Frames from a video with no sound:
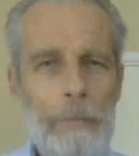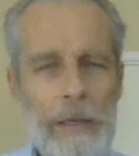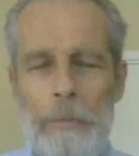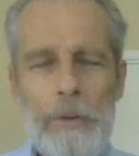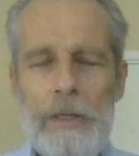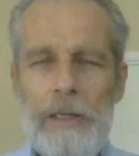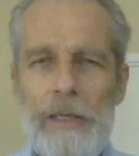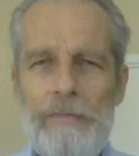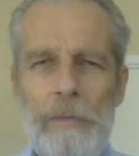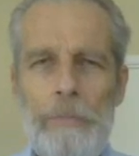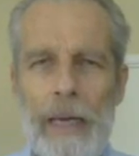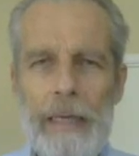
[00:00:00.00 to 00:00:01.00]
People can
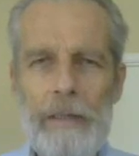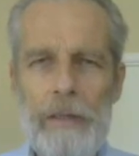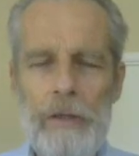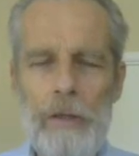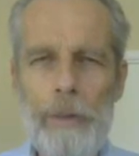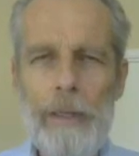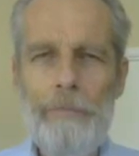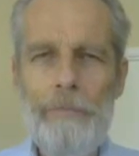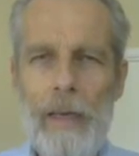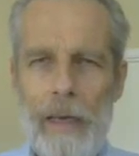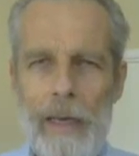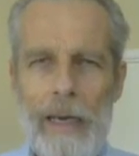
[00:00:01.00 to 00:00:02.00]
live in pain a little bit.
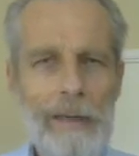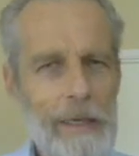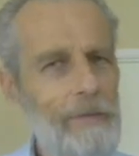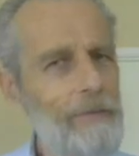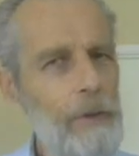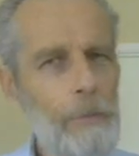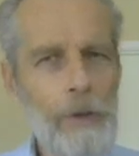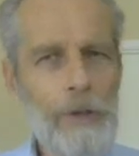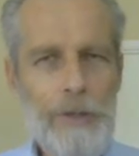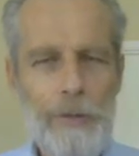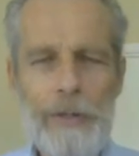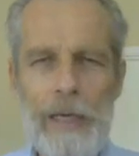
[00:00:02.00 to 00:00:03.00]
I give you a
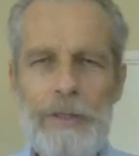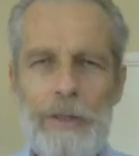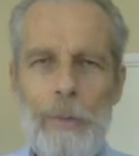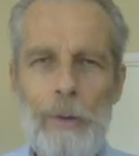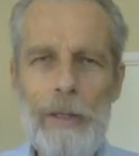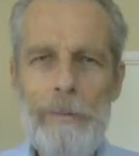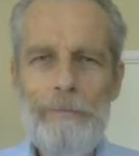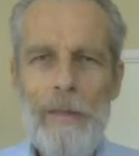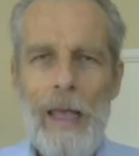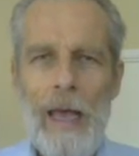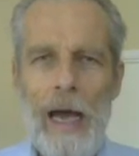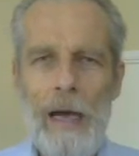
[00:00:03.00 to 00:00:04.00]
personal testimony.
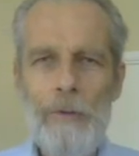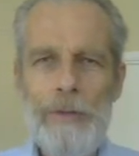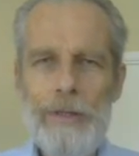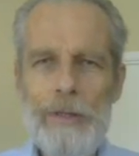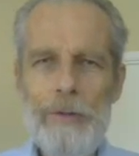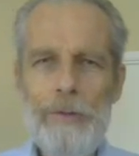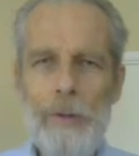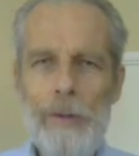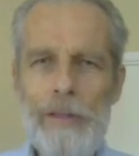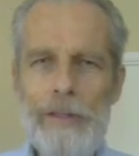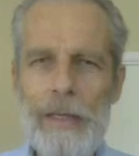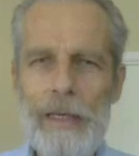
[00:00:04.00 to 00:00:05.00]
I was in New
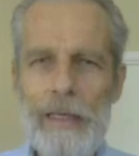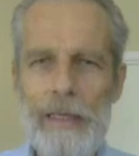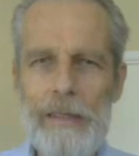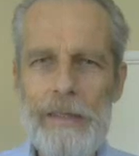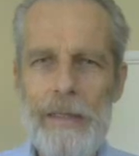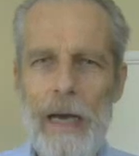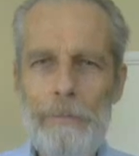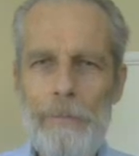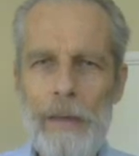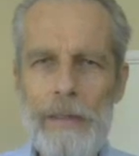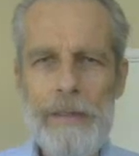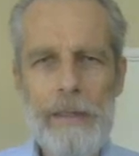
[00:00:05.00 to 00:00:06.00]
York City and
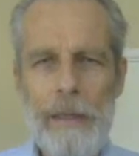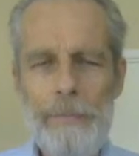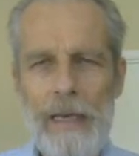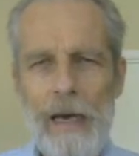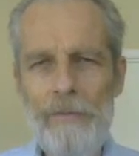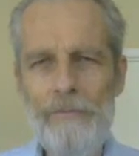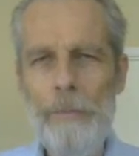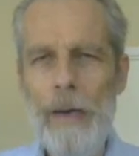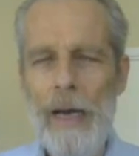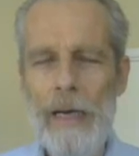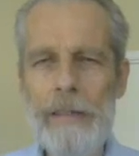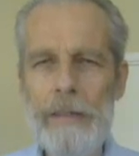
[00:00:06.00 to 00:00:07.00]
stepped out from
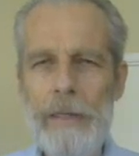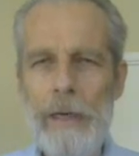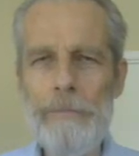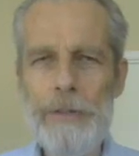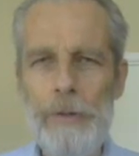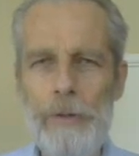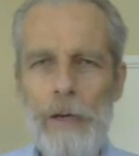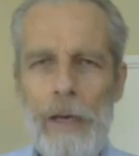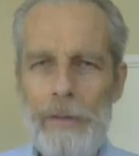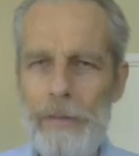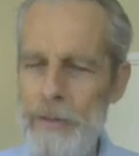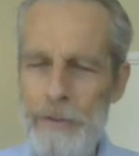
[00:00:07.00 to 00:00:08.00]
behind a dumpster.
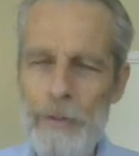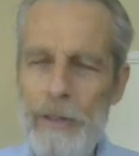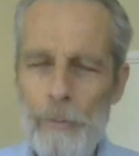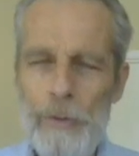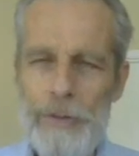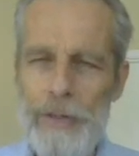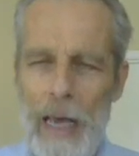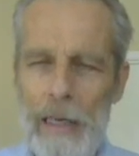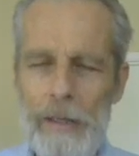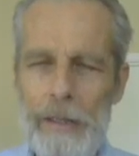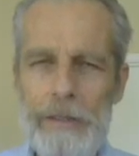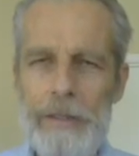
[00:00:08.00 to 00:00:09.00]
The street was
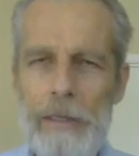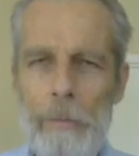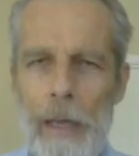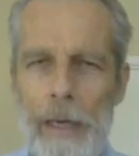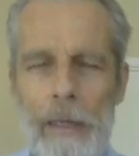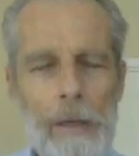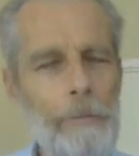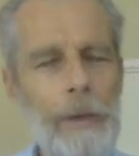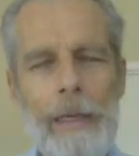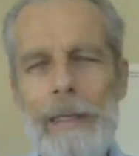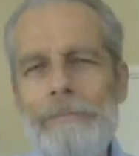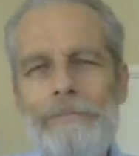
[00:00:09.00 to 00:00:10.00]
silent, it seemed like,
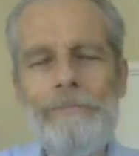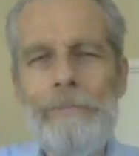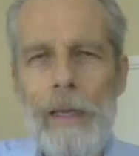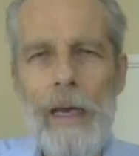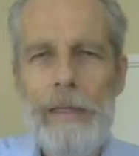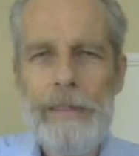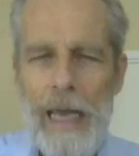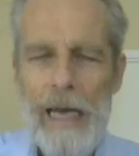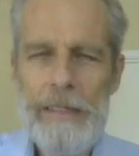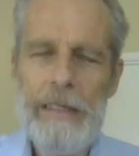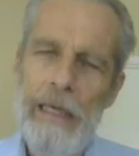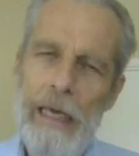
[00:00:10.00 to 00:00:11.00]
but a
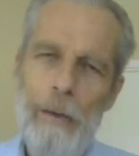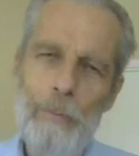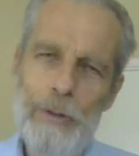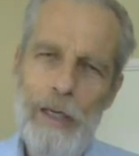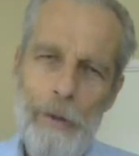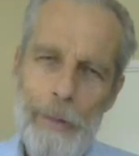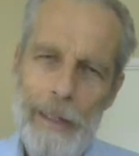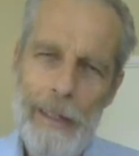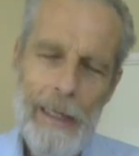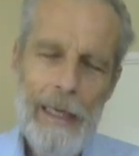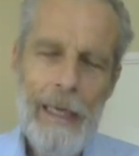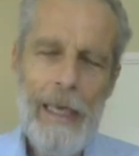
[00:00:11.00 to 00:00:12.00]
taxi cab was coming,
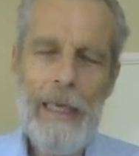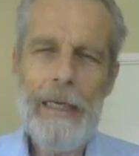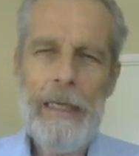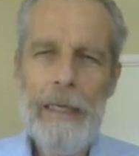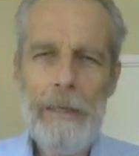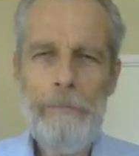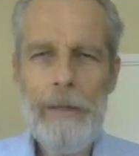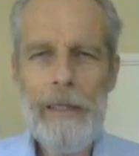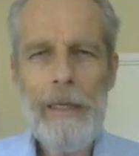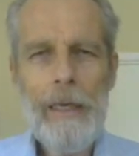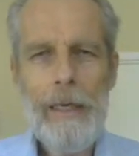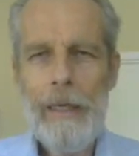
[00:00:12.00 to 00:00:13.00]
and it hit
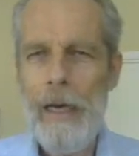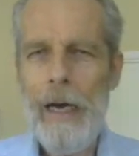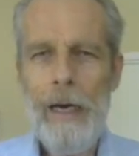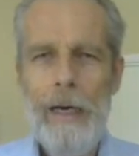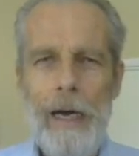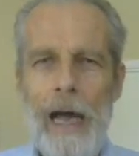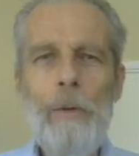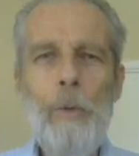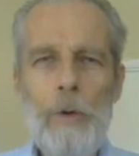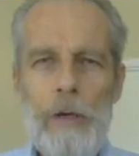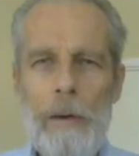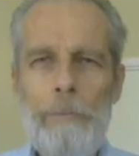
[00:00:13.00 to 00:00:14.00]
me. I
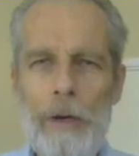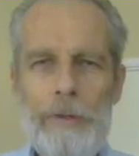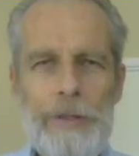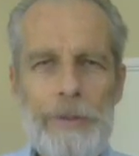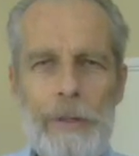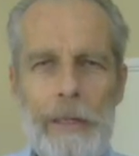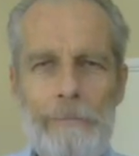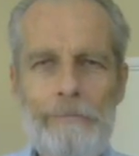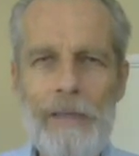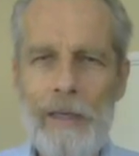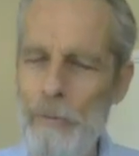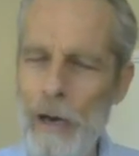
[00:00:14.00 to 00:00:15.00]
woke up on the street.
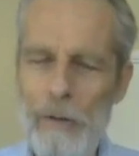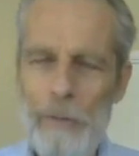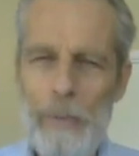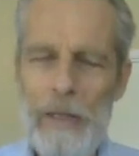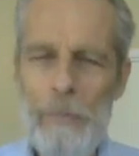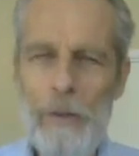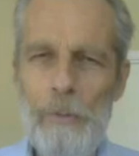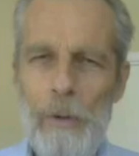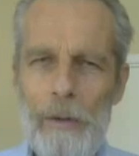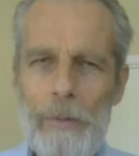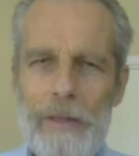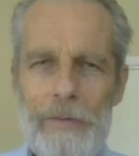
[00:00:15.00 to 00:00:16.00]
Crowd of people
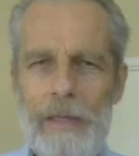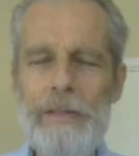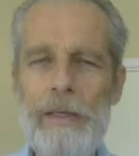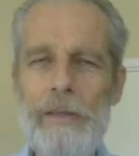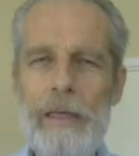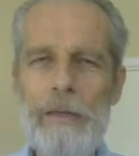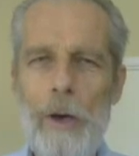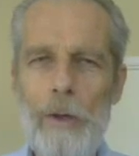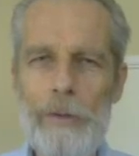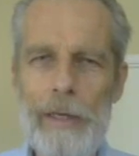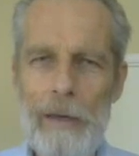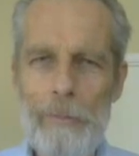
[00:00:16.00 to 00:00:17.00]
around me. They said they
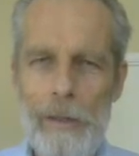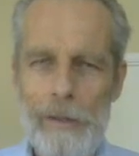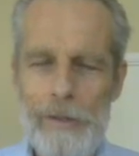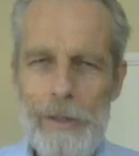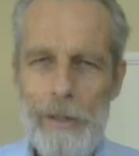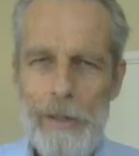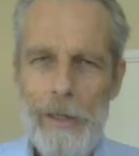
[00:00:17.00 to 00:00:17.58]
called an ambulance.